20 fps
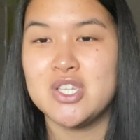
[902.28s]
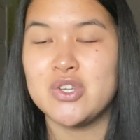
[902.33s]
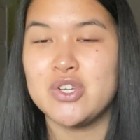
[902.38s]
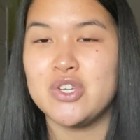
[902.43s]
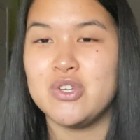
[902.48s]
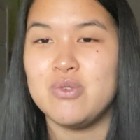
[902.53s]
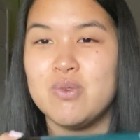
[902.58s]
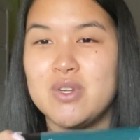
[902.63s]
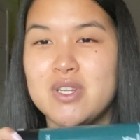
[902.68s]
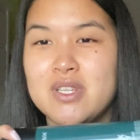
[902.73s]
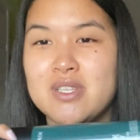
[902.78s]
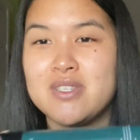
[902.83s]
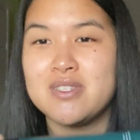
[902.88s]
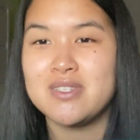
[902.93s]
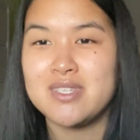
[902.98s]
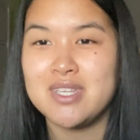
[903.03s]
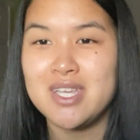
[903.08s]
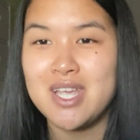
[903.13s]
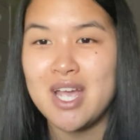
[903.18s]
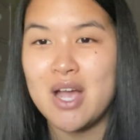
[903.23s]
or you want to
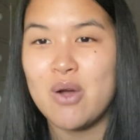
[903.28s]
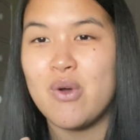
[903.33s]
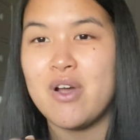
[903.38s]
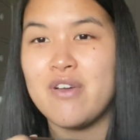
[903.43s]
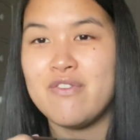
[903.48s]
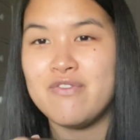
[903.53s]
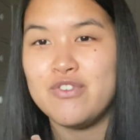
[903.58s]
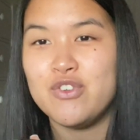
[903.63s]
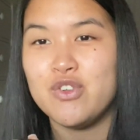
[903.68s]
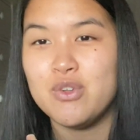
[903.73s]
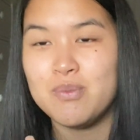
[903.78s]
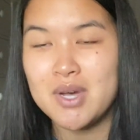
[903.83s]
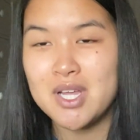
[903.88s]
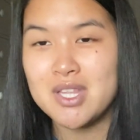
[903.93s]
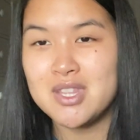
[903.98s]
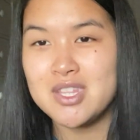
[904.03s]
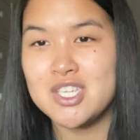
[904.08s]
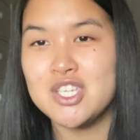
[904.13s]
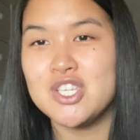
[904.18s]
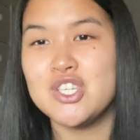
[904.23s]
see how I feel
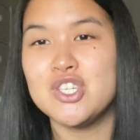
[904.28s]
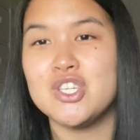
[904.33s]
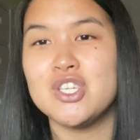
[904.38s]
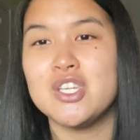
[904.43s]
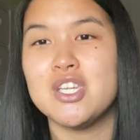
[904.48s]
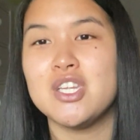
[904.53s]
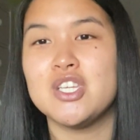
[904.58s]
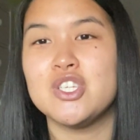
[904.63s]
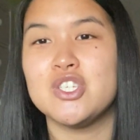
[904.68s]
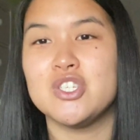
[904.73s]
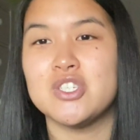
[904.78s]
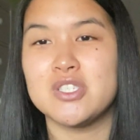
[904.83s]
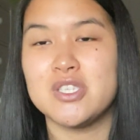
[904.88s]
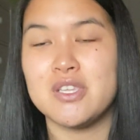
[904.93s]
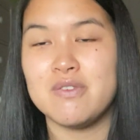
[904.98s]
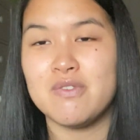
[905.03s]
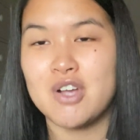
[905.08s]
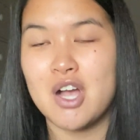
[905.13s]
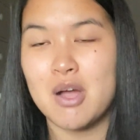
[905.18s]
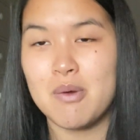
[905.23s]
about this, just
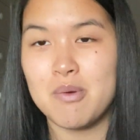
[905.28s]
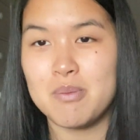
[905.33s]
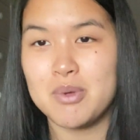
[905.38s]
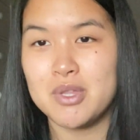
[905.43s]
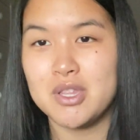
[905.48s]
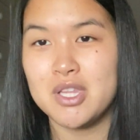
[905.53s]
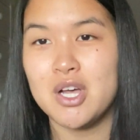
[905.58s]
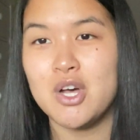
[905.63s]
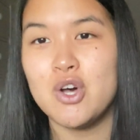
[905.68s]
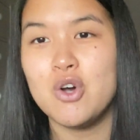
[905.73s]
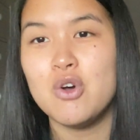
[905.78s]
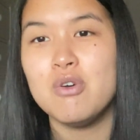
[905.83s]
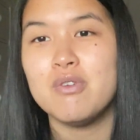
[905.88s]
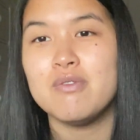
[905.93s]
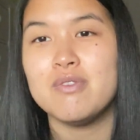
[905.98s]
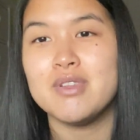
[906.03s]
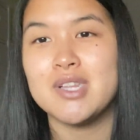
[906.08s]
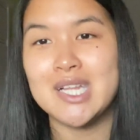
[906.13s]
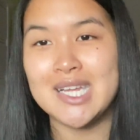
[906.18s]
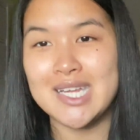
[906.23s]
leave a comment below.
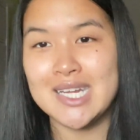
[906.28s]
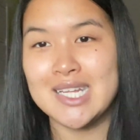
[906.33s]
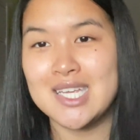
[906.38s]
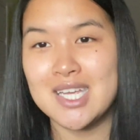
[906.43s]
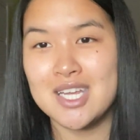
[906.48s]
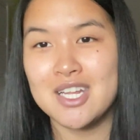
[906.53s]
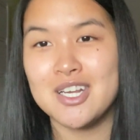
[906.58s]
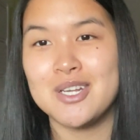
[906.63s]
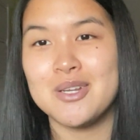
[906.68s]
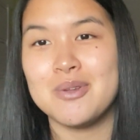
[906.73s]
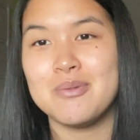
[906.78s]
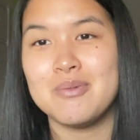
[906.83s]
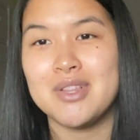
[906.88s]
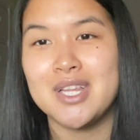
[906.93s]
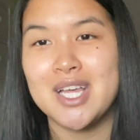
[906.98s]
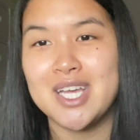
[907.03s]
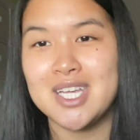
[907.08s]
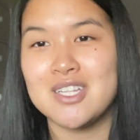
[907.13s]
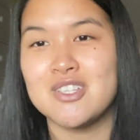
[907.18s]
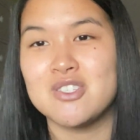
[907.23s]
And again,
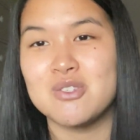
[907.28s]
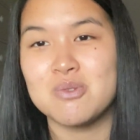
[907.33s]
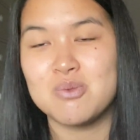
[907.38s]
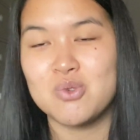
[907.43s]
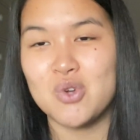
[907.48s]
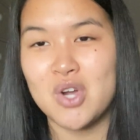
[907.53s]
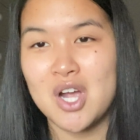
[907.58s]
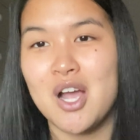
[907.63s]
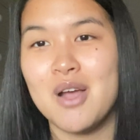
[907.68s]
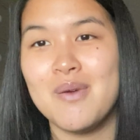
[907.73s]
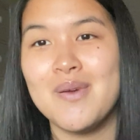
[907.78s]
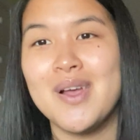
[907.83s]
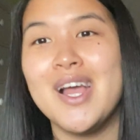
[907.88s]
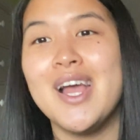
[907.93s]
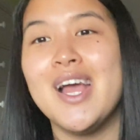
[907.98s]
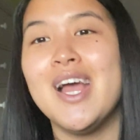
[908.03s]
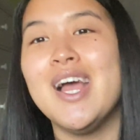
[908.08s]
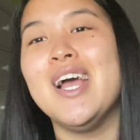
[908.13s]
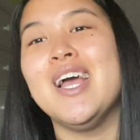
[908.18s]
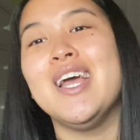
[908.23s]
like and subscribe.
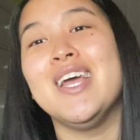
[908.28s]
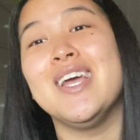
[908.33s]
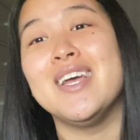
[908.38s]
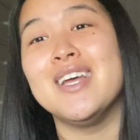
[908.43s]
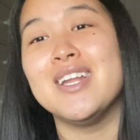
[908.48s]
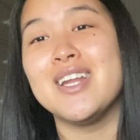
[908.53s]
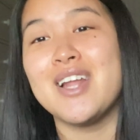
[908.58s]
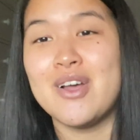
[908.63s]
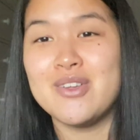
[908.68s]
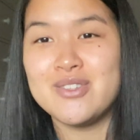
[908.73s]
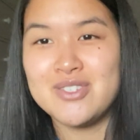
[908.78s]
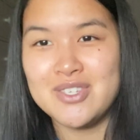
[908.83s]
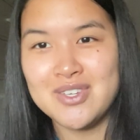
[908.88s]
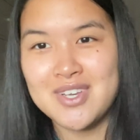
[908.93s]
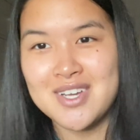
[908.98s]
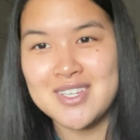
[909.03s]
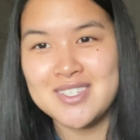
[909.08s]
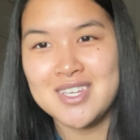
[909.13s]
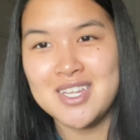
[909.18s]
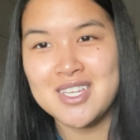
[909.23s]
And I'll see you
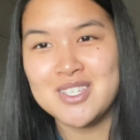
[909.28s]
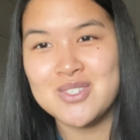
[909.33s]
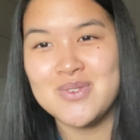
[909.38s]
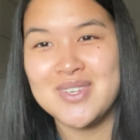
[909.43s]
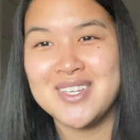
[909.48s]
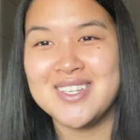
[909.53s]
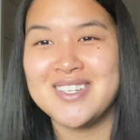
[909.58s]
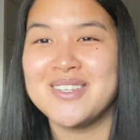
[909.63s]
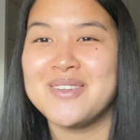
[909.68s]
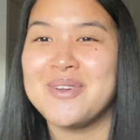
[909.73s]
guys next week.